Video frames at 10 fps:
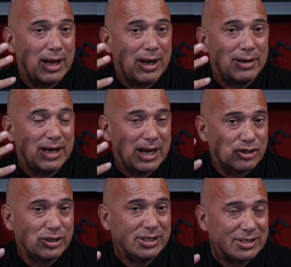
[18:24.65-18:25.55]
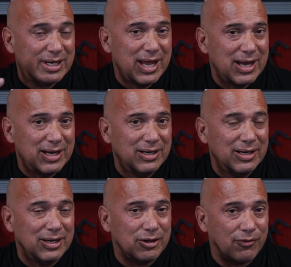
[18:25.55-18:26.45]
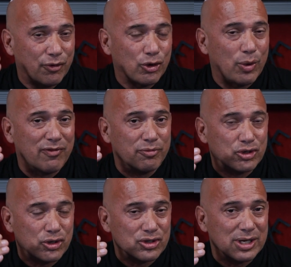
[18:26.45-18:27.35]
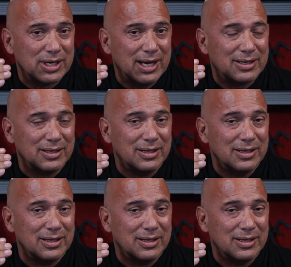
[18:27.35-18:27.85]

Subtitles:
I actually today, the further away from sugars I get,